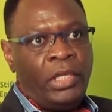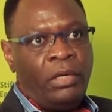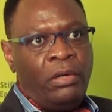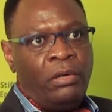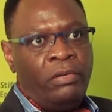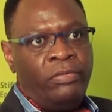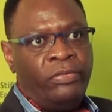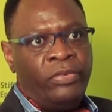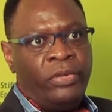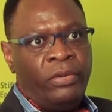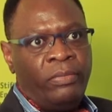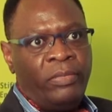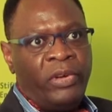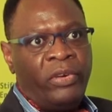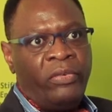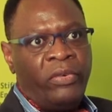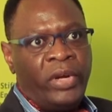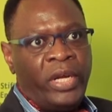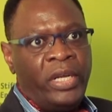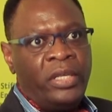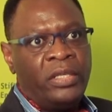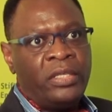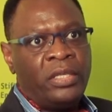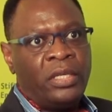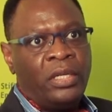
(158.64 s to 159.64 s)
of human
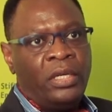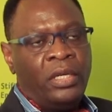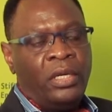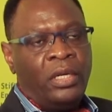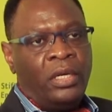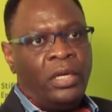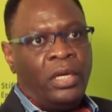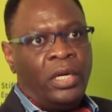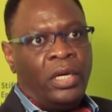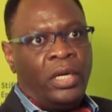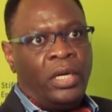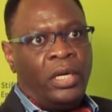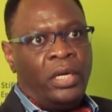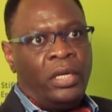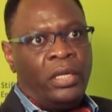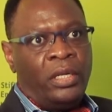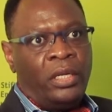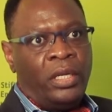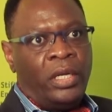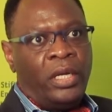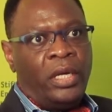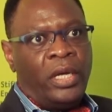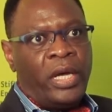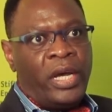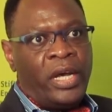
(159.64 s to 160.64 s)
rights, uh,
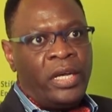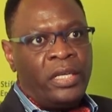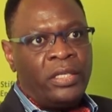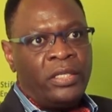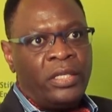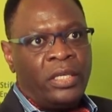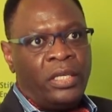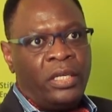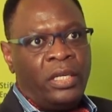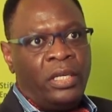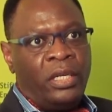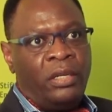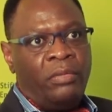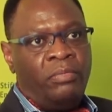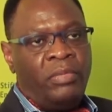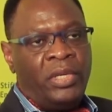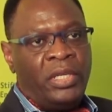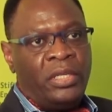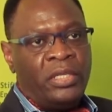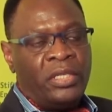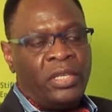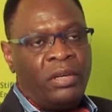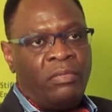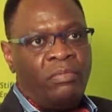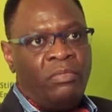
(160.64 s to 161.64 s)
there has certainly been
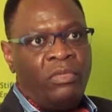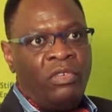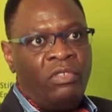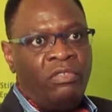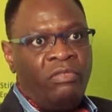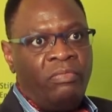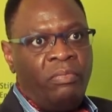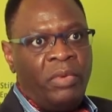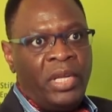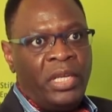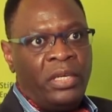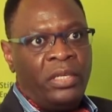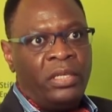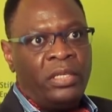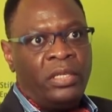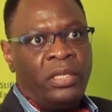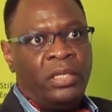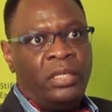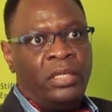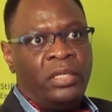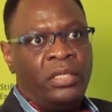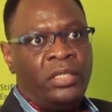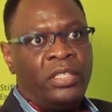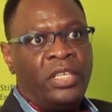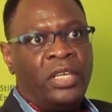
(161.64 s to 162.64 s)
some movement
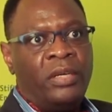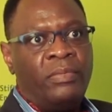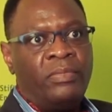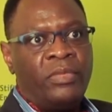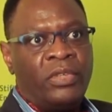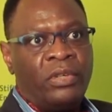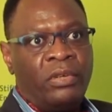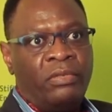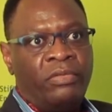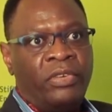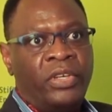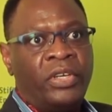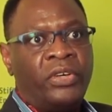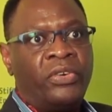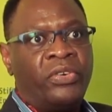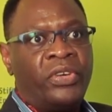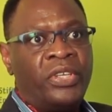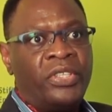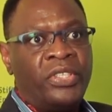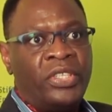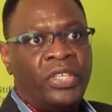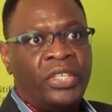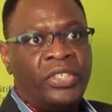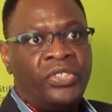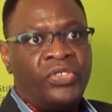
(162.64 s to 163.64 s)
in terms of
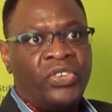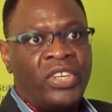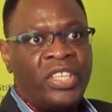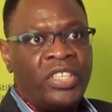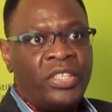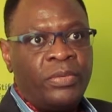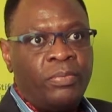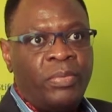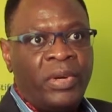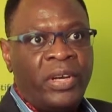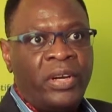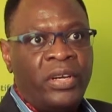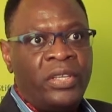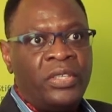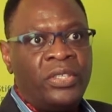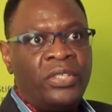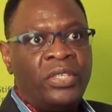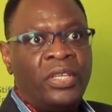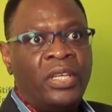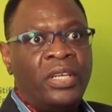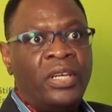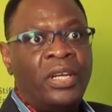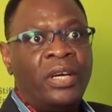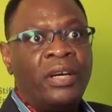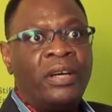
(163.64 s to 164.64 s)
increasing transparency
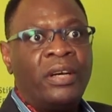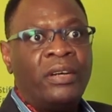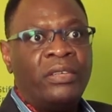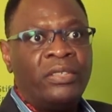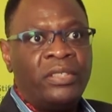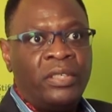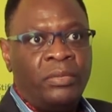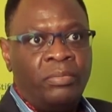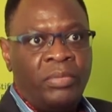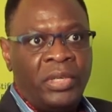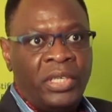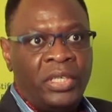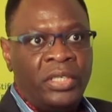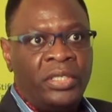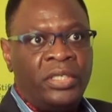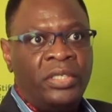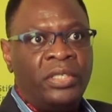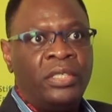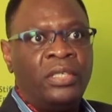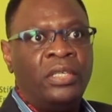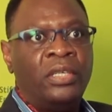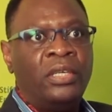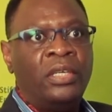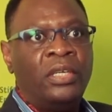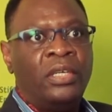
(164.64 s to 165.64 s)
and
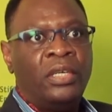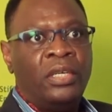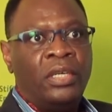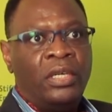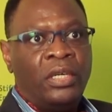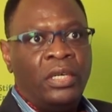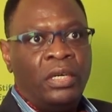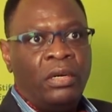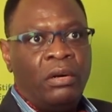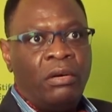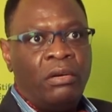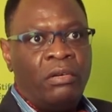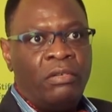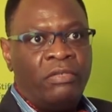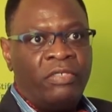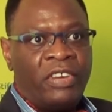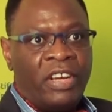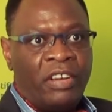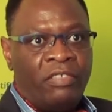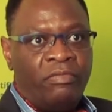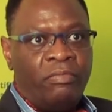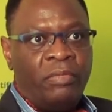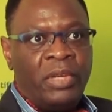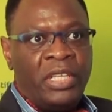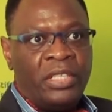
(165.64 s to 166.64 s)
accountability of
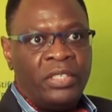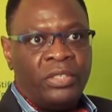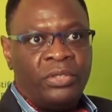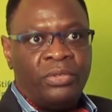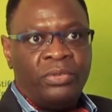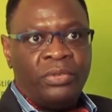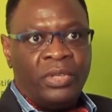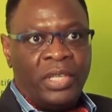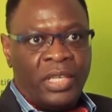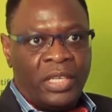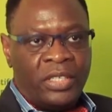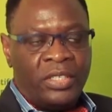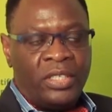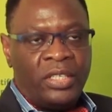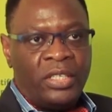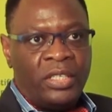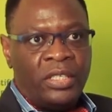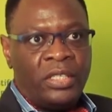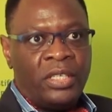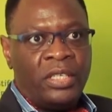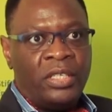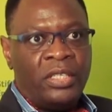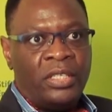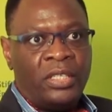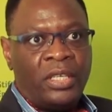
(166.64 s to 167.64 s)
governments to their
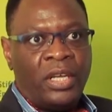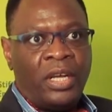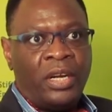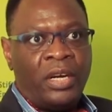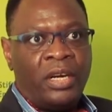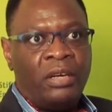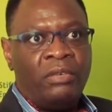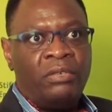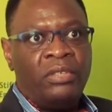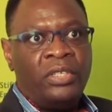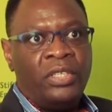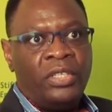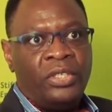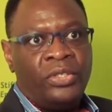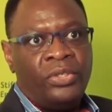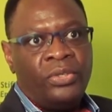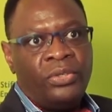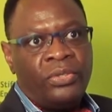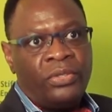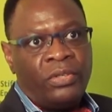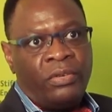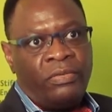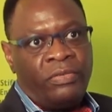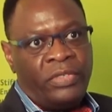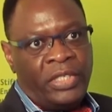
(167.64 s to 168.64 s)
citizens around issues of